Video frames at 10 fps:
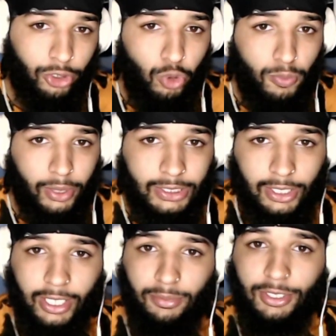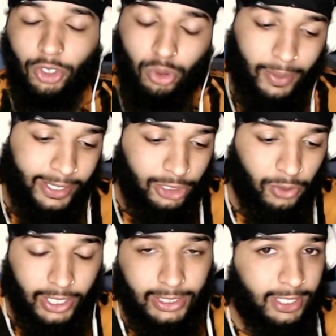you must like me, so you might as
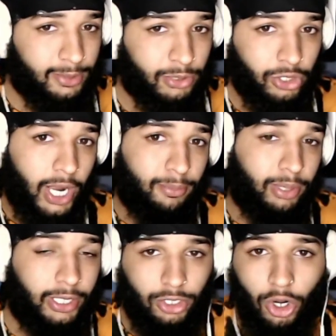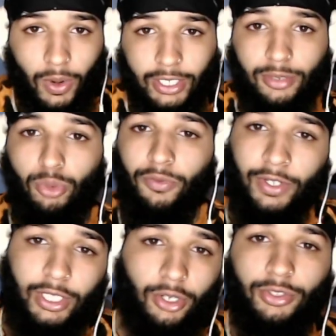well hit that subscribe button and go watch some more
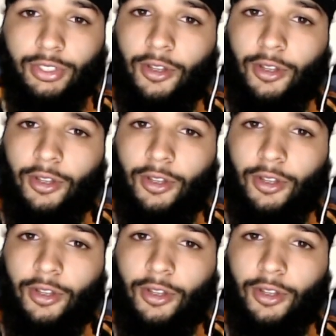videos.